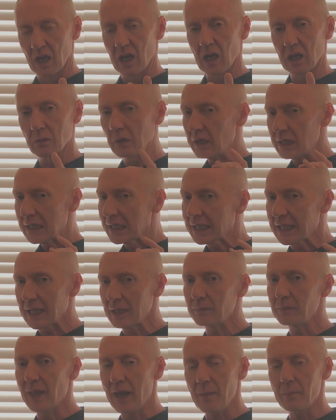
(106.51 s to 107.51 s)
And I want you to
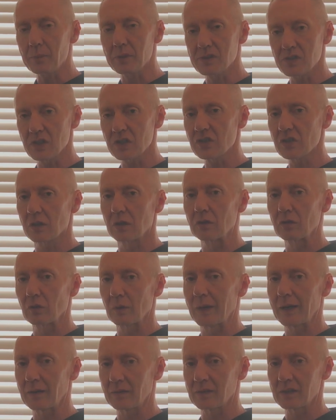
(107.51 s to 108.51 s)
keep that position
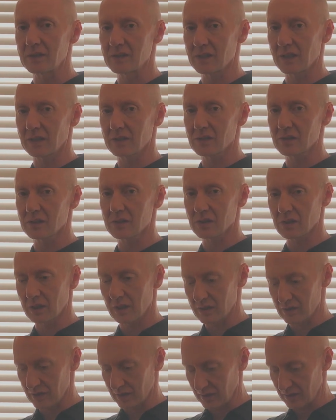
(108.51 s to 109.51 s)
throughout these
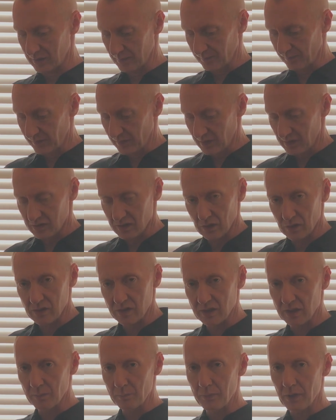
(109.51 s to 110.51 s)
exercises. So
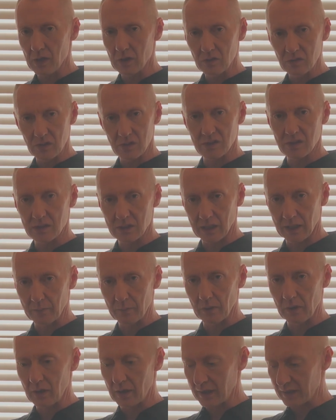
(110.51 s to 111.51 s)
sit bones are
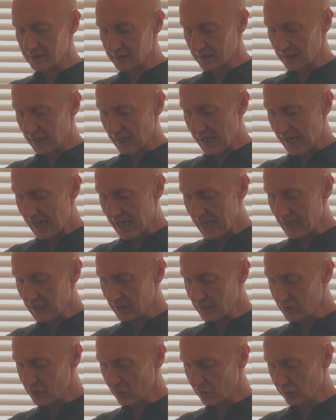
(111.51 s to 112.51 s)
stabilized,
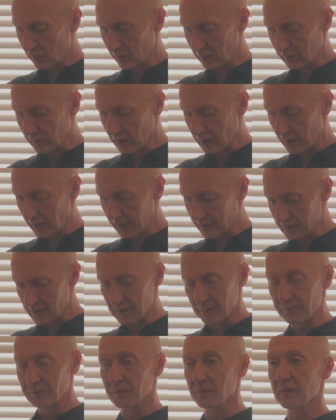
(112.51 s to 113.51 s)
hands on the thighs,
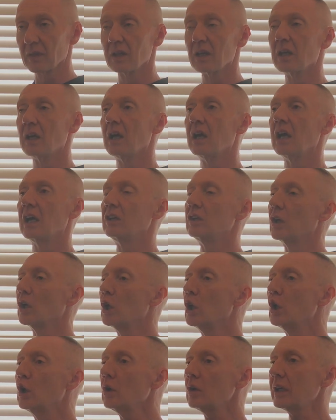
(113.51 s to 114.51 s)
and you're
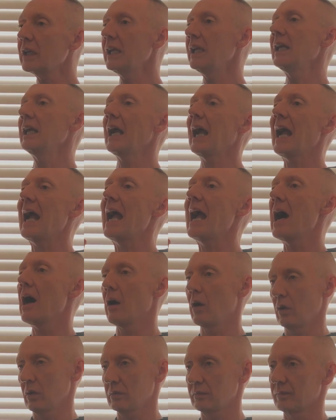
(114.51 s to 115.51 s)
looking
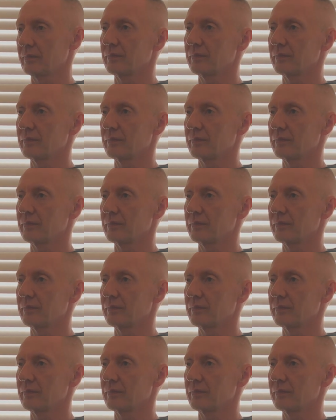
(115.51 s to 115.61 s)
out.